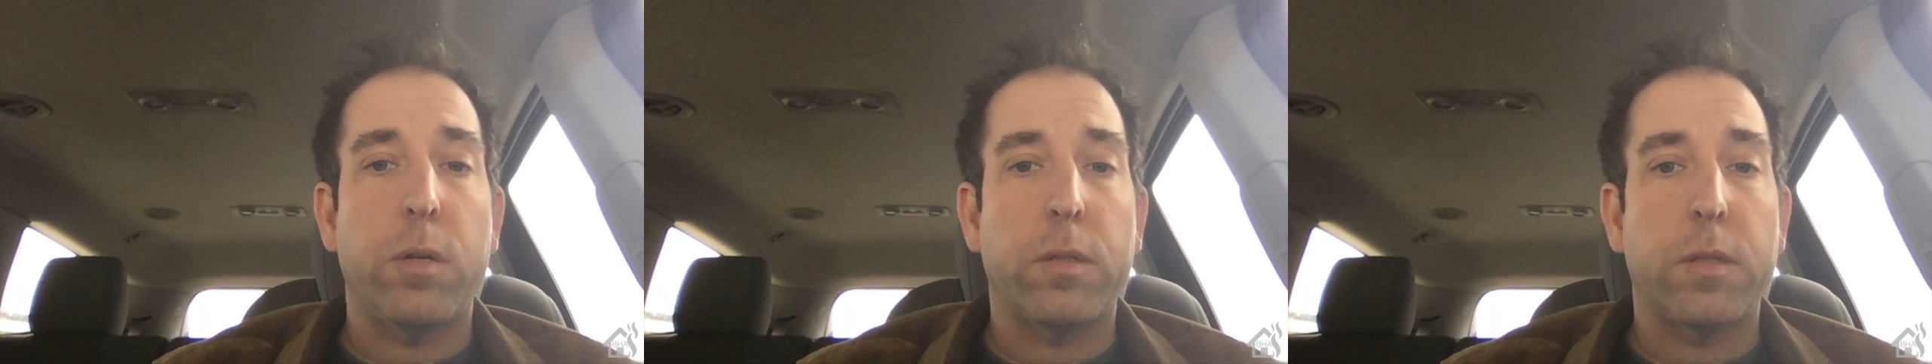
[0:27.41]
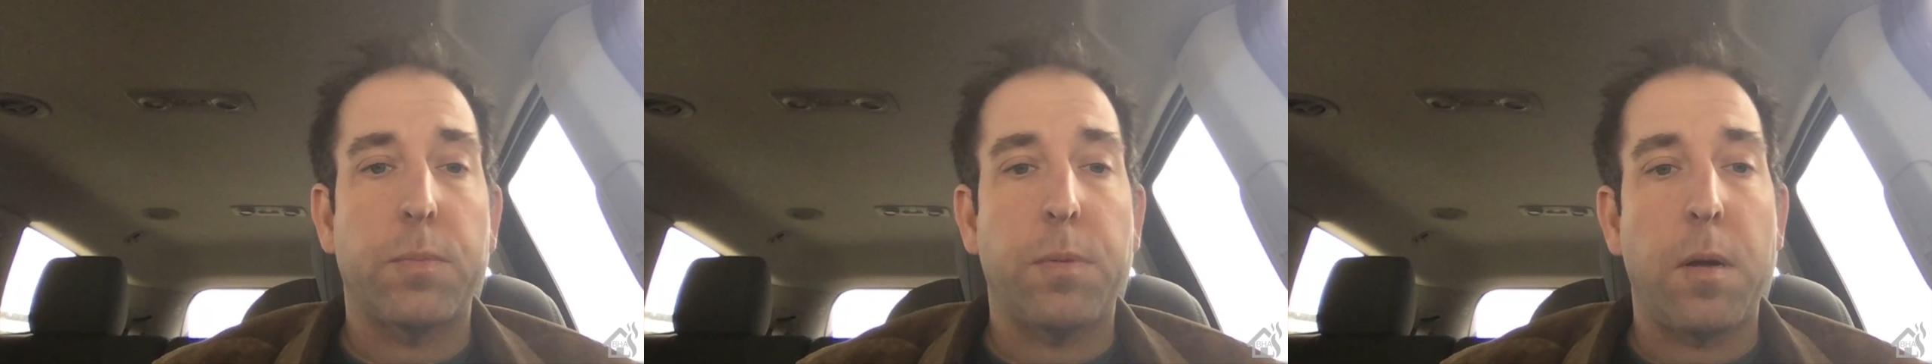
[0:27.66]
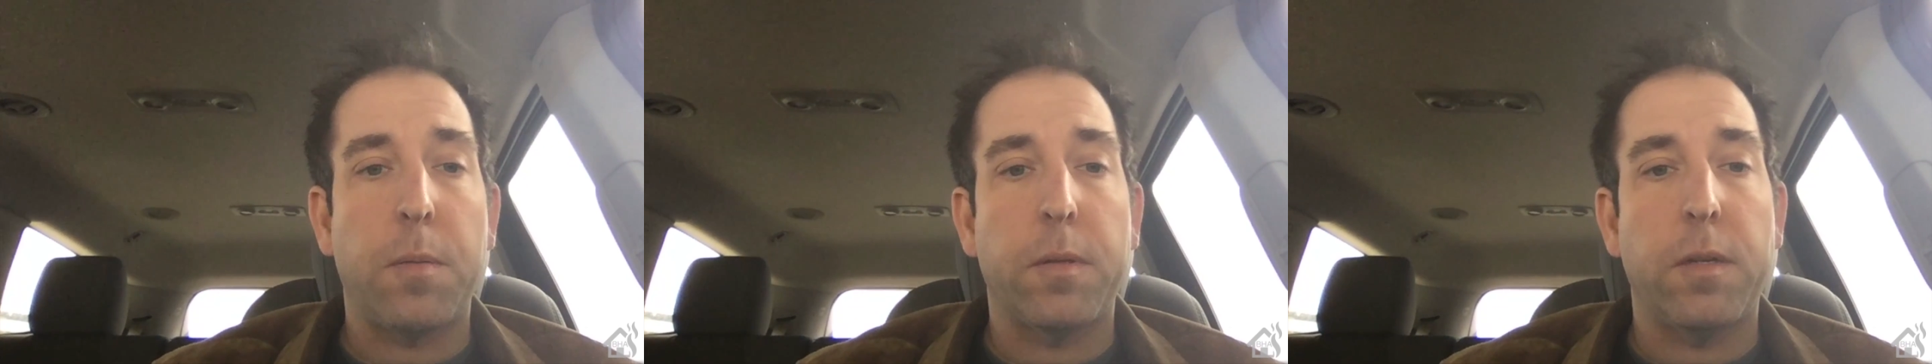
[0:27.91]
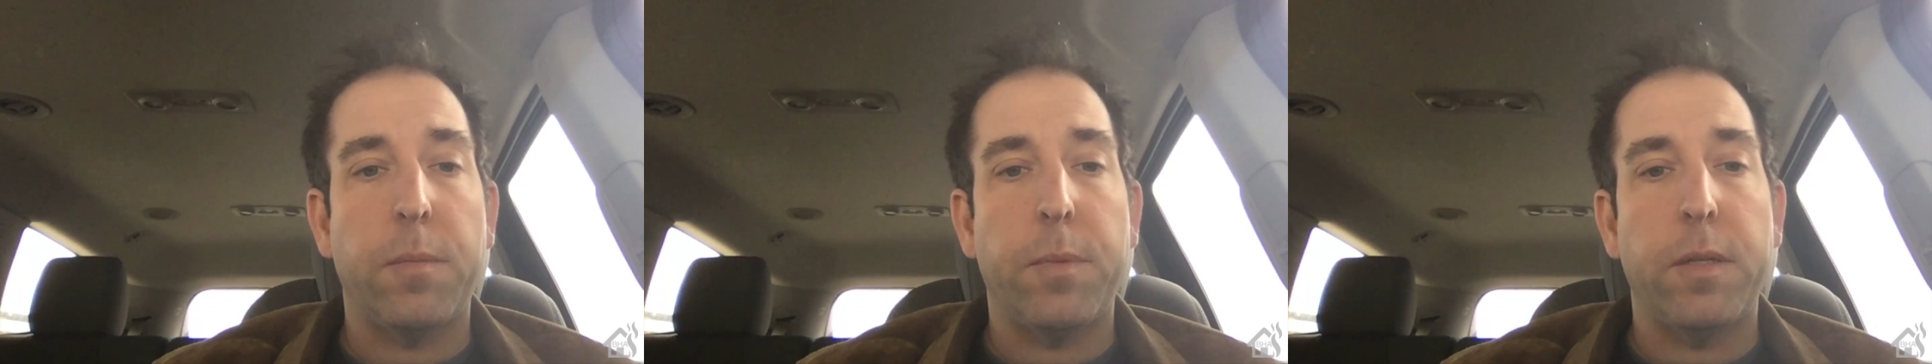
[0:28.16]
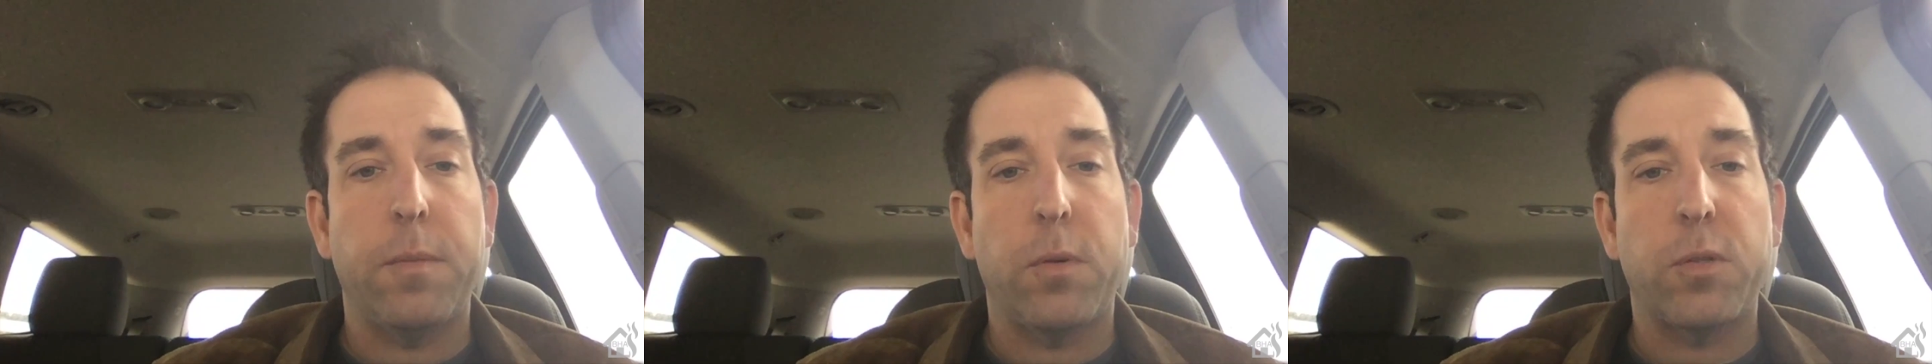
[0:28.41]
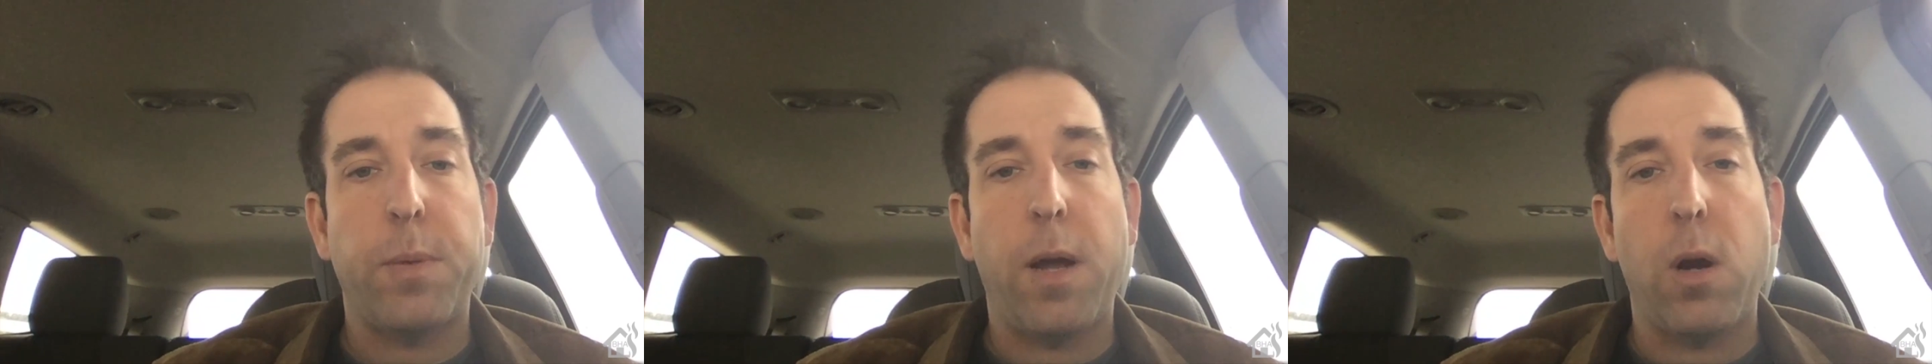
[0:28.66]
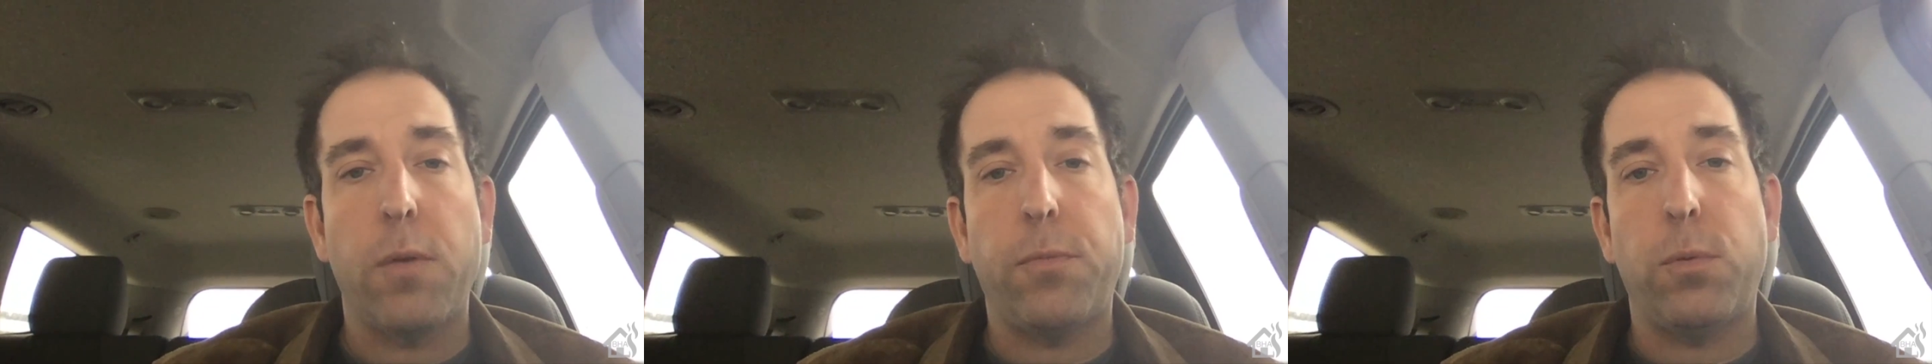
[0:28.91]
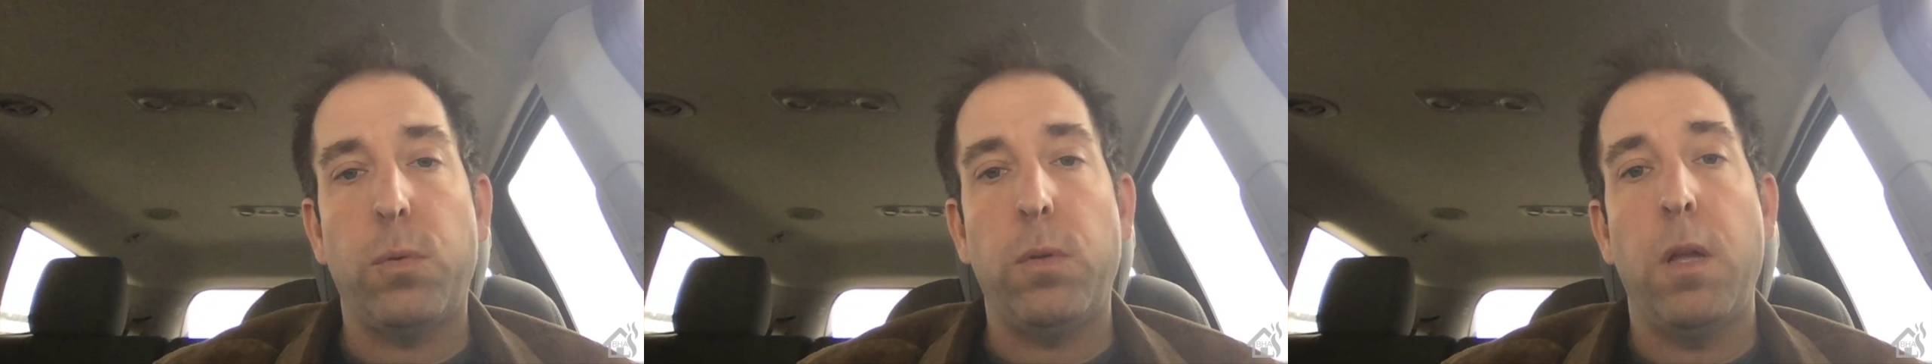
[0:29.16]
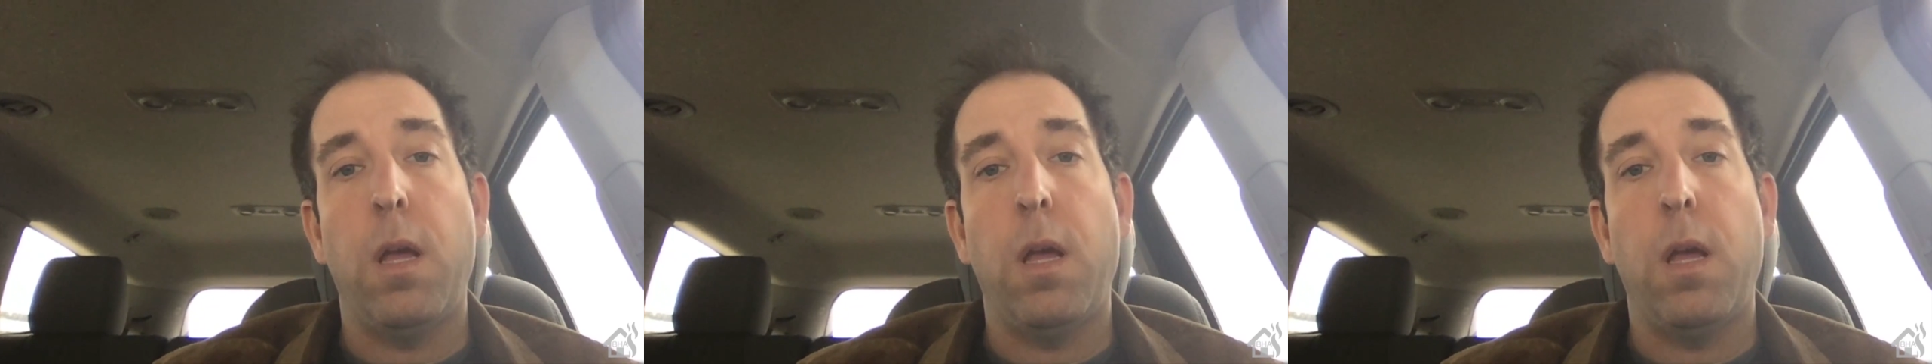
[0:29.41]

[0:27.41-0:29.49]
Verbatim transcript: as it's probably going to be the most powerful.